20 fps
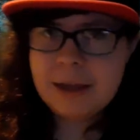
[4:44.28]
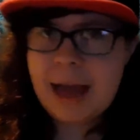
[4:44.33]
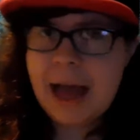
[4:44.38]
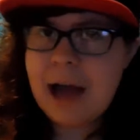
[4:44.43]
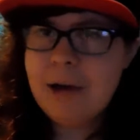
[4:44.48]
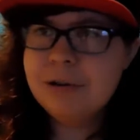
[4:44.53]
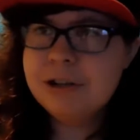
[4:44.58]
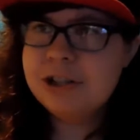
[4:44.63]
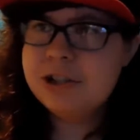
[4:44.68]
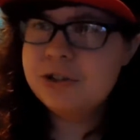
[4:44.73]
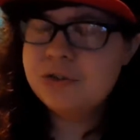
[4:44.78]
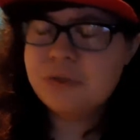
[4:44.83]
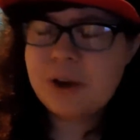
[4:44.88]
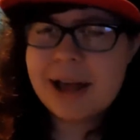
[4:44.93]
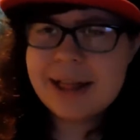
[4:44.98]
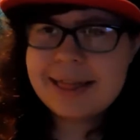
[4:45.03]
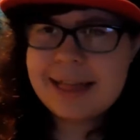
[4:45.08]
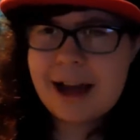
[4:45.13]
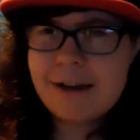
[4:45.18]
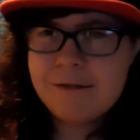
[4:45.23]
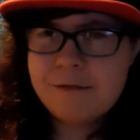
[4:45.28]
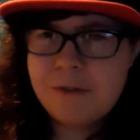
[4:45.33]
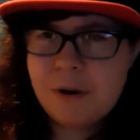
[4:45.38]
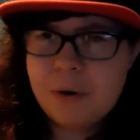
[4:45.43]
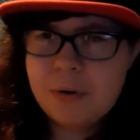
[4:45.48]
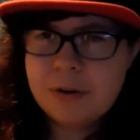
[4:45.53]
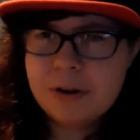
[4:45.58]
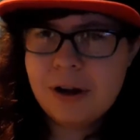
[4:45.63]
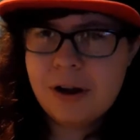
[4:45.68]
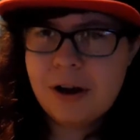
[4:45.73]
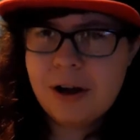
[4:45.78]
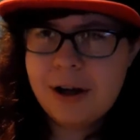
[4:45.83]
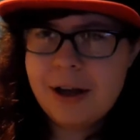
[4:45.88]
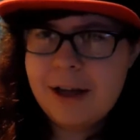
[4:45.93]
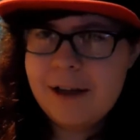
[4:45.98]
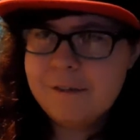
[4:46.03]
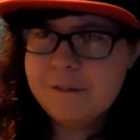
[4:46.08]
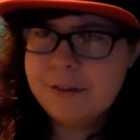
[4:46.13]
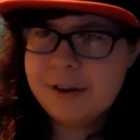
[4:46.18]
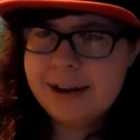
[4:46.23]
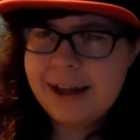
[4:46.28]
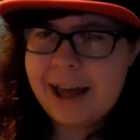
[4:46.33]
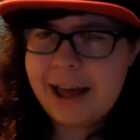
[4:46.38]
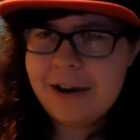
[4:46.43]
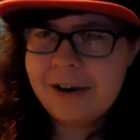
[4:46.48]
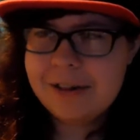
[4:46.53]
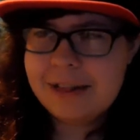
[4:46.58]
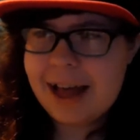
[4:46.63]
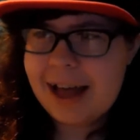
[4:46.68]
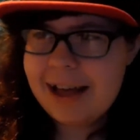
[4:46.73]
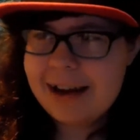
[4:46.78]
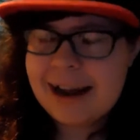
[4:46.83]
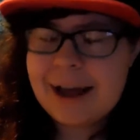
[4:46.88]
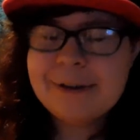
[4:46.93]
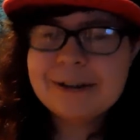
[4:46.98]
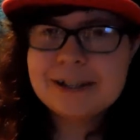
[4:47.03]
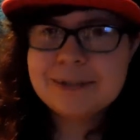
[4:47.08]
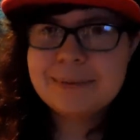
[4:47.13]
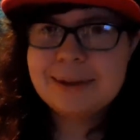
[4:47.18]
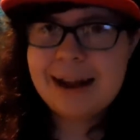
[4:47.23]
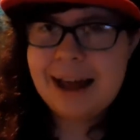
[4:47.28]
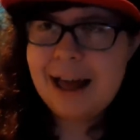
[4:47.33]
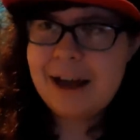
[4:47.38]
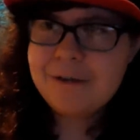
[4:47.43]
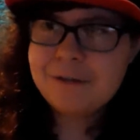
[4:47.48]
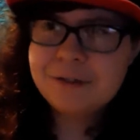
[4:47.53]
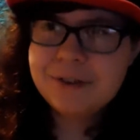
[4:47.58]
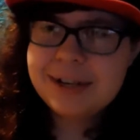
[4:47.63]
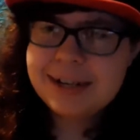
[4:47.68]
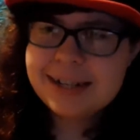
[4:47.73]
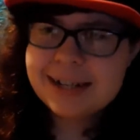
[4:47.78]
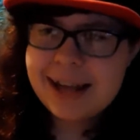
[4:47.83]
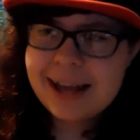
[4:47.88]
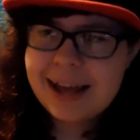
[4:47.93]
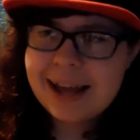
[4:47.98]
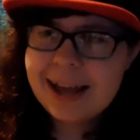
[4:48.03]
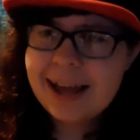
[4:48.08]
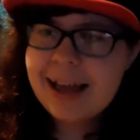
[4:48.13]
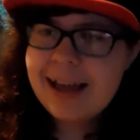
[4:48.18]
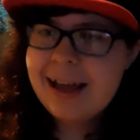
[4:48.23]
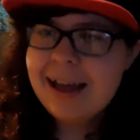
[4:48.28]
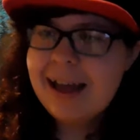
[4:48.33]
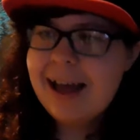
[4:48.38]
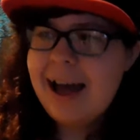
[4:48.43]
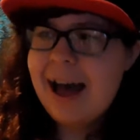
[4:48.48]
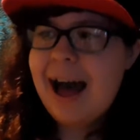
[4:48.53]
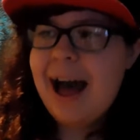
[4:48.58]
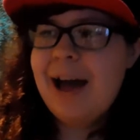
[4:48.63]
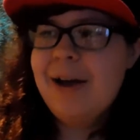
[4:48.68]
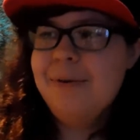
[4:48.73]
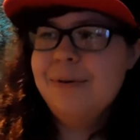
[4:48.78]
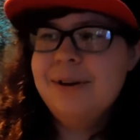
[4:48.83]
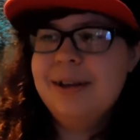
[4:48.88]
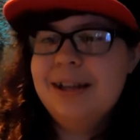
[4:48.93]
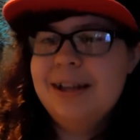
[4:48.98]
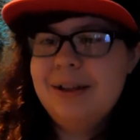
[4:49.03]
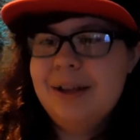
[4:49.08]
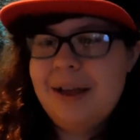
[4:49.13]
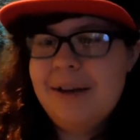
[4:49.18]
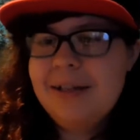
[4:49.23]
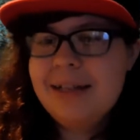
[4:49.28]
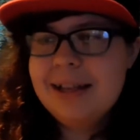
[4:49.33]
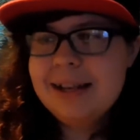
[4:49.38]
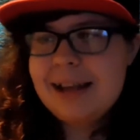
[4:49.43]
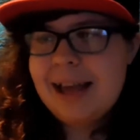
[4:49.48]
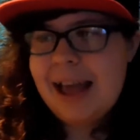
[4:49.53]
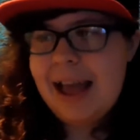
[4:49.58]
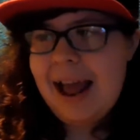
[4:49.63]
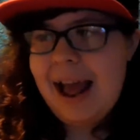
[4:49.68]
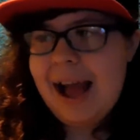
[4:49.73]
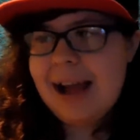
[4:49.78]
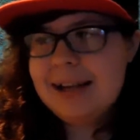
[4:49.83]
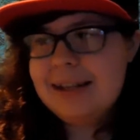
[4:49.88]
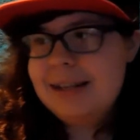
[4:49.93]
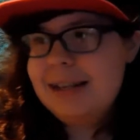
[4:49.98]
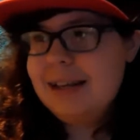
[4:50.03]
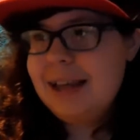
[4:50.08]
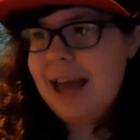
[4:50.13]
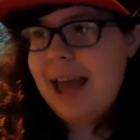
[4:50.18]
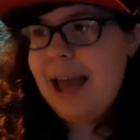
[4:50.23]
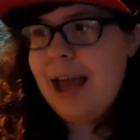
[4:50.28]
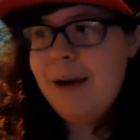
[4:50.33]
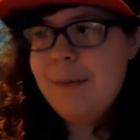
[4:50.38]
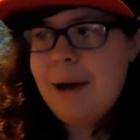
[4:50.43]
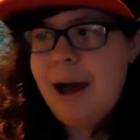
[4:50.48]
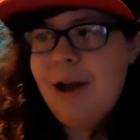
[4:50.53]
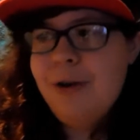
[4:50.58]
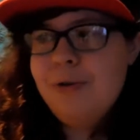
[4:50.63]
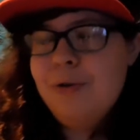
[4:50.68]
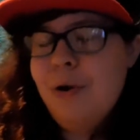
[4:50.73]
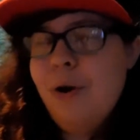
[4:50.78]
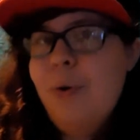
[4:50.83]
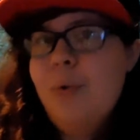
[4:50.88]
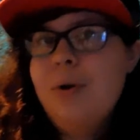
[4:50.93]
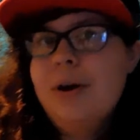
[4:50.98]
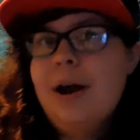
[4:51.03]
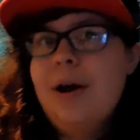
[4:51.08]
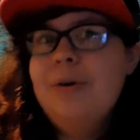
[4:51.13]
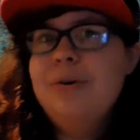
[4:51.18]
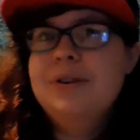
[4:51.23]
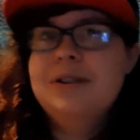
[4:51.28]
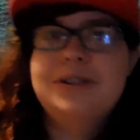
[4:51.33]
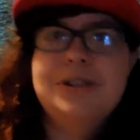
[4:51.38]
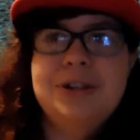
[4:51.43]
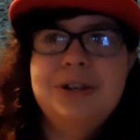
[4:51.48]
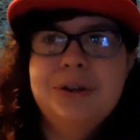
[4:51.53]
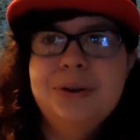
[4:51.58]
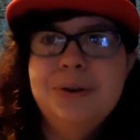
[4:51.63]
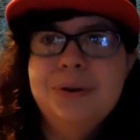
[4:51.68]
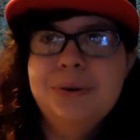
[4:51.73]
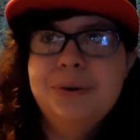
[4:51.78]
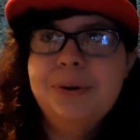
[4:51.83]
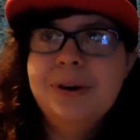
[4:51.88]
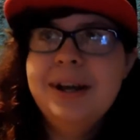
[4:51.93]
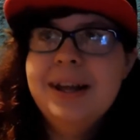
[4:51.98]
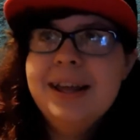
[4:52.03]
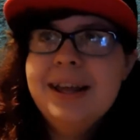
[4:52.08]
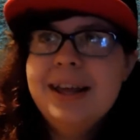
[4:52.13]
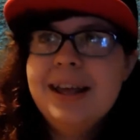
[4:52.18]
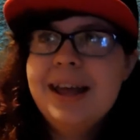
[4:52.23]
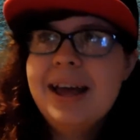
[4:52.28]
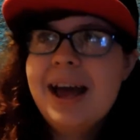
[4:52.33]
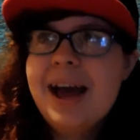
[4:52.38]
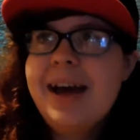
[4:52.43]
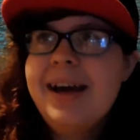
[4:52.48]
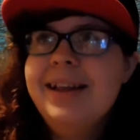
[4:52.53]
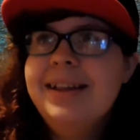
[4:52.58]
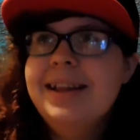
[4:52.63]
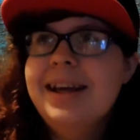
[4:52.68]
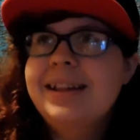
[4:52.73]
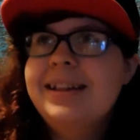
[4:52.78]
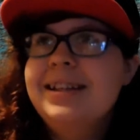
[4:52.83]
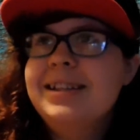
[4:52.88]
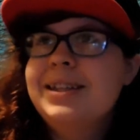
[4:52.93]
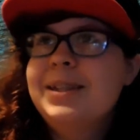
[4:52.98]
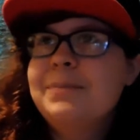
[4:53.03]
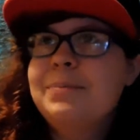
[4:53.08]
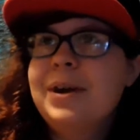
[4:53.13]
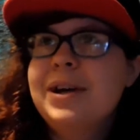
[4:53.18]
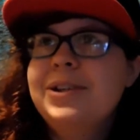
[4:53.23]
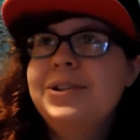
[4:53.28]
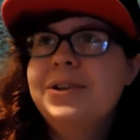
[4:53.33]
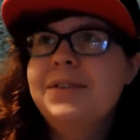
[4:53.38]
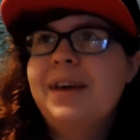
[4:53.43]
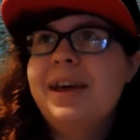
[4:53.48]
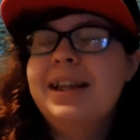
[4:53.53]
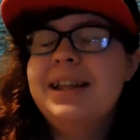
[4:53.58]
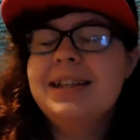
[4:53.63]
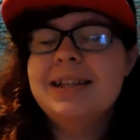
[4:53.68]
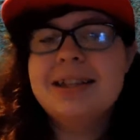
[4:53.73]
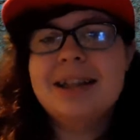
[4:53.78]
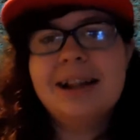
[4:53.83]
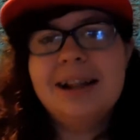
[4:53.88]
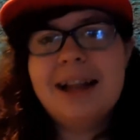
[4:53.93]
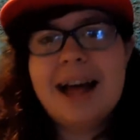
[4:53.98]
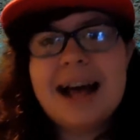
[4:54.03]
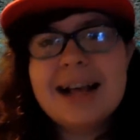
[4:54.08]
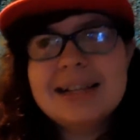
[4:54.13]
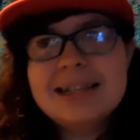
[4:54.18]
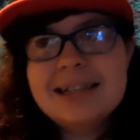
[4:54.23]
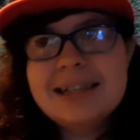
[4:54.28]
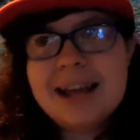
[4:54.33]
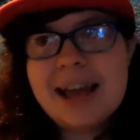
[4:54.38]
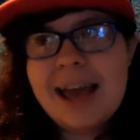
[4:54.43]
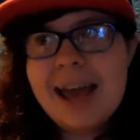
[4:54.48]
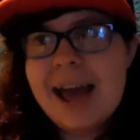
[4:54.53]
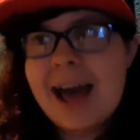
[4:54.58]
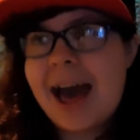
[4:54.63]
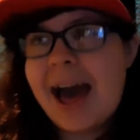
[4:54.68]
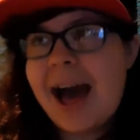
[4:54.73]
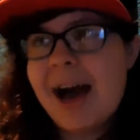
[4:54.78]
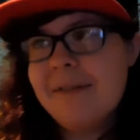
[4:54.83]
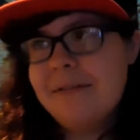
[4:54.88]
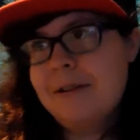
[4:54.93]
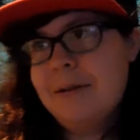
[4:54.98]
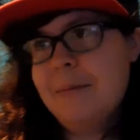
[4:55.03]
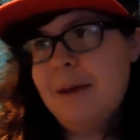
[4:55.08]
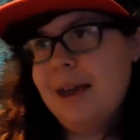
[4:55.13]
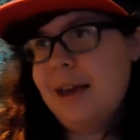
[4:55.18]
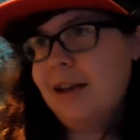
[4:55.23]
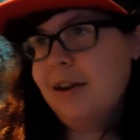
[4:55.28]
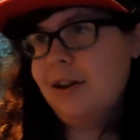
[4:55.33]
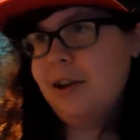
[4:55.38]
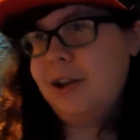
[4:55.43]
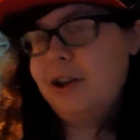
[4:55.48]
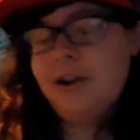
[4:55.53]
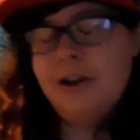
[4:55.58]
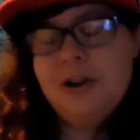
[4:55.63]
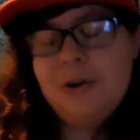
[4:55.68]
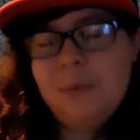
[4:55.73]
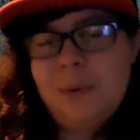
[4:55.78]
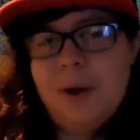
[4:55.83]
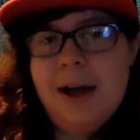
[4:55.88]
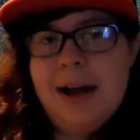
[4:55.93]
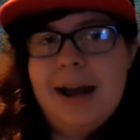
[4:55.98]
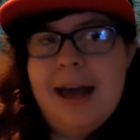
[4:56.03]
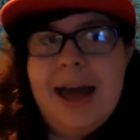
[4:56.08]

I would dread that phone call every day or that announcement every day I would eh, the day it actually came, I don't know what I would do. And like this, the pressure like this is the last day. I have to make it a good one.